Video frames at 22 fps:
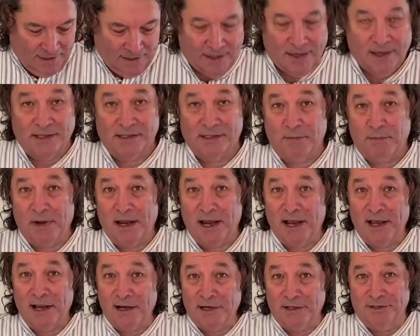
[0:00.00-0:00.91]
As a
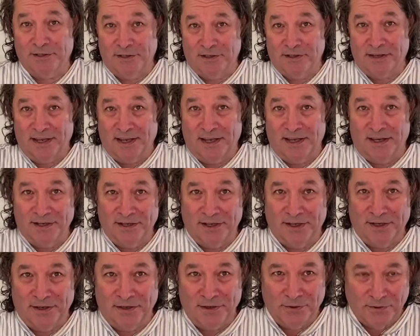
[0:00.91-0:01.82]
biologist, I can
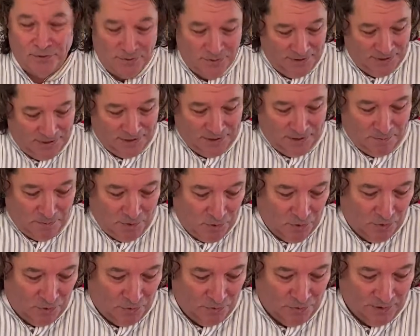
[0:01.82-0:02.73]
tell you, in the
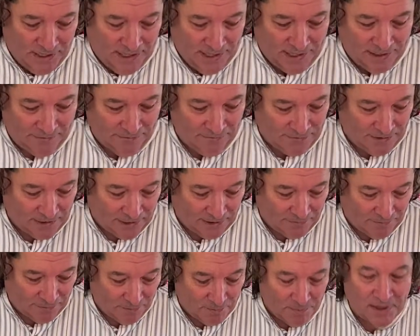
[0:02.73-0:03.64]
bowl we have kind
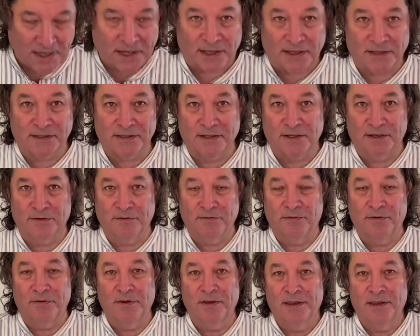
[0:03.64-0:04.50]
of a mix of